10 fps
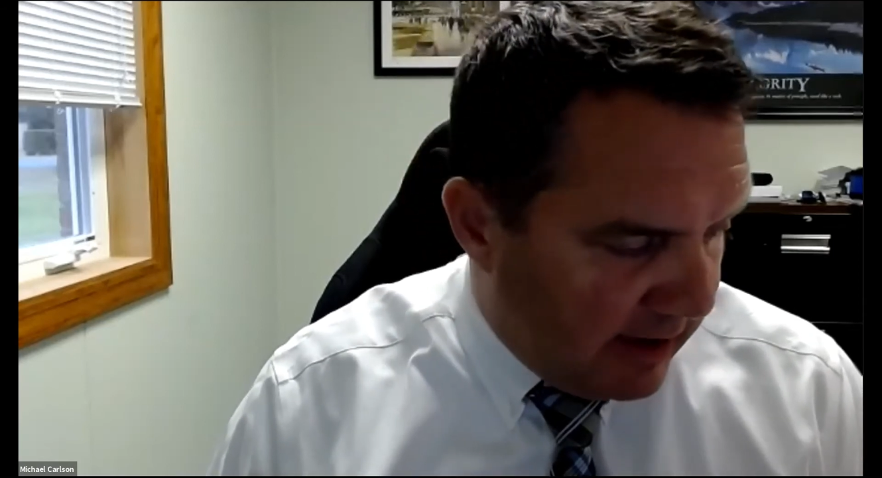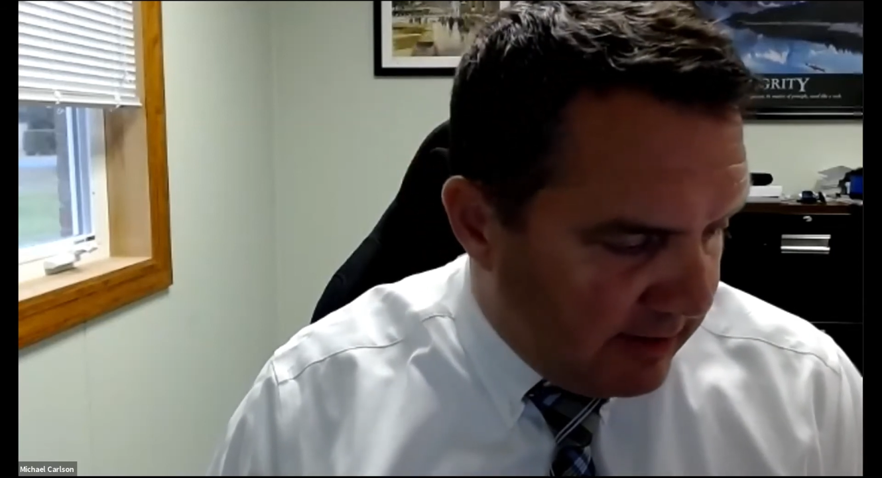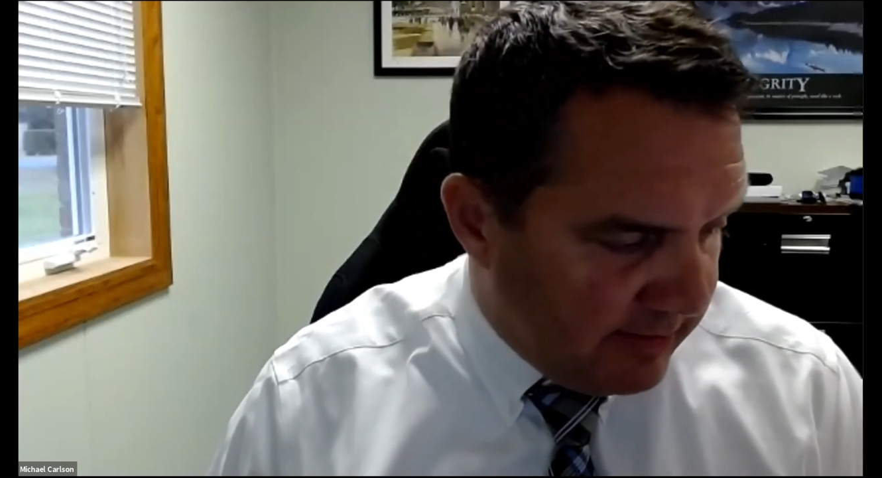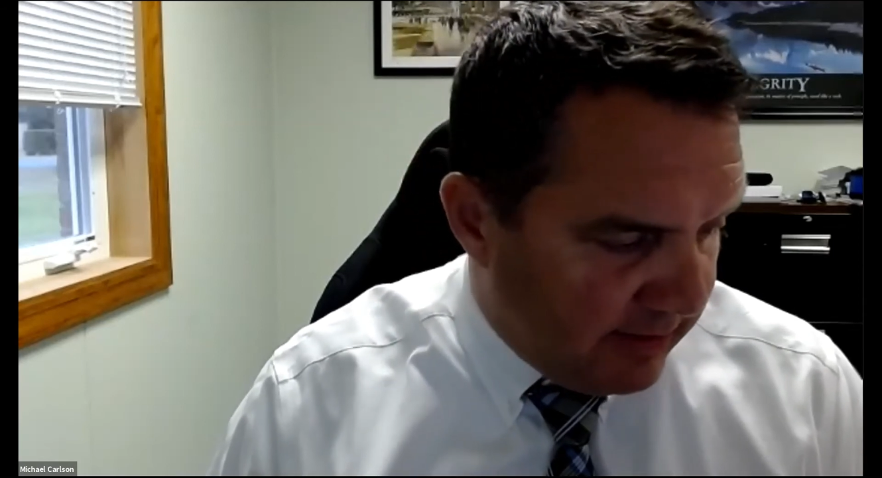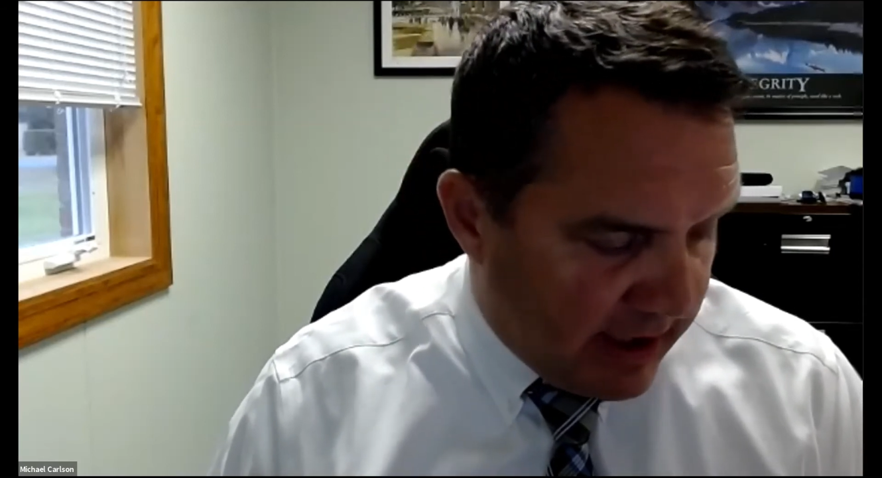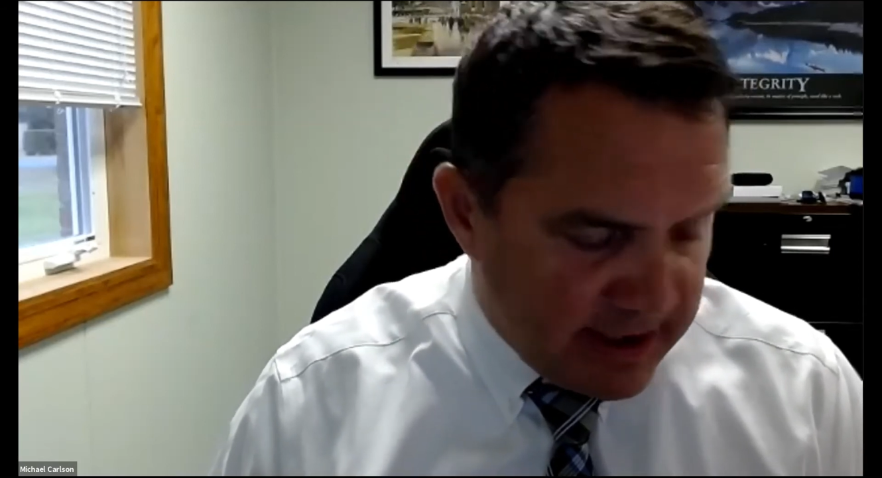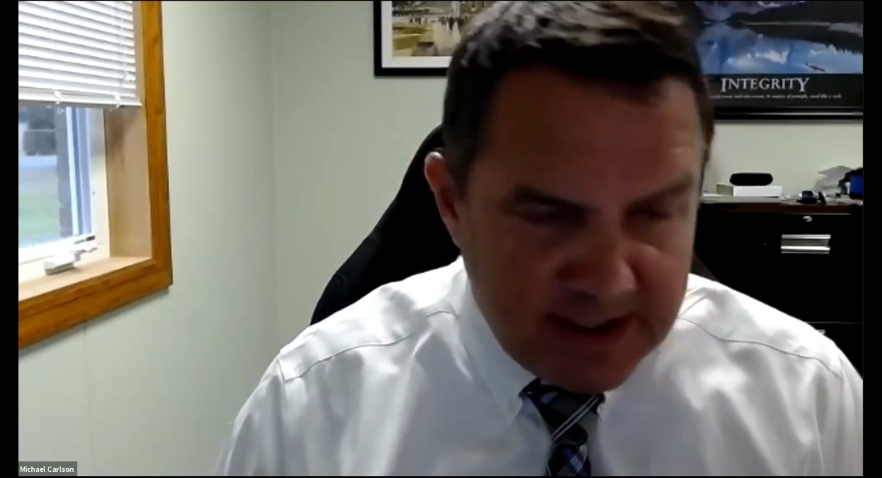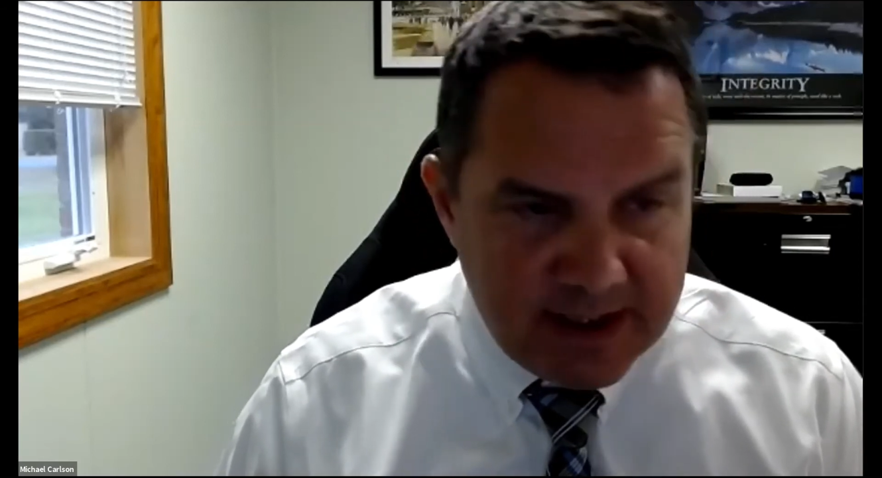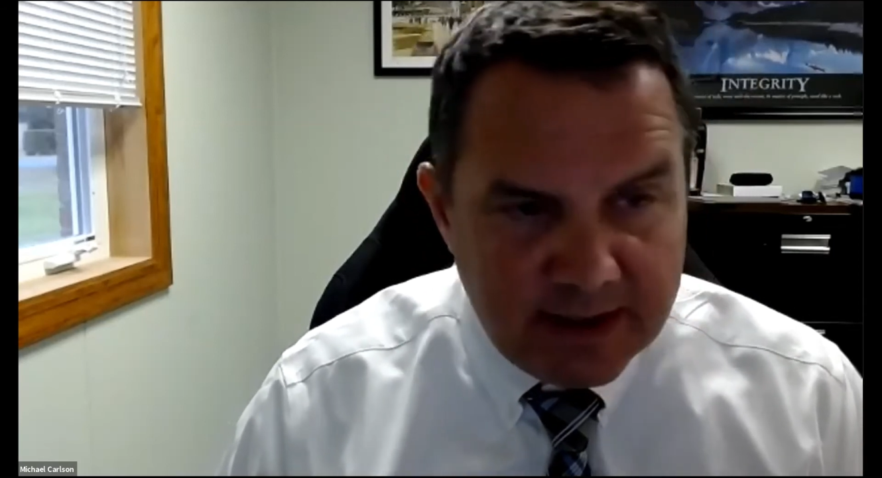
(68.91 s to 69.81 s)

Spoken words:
flux,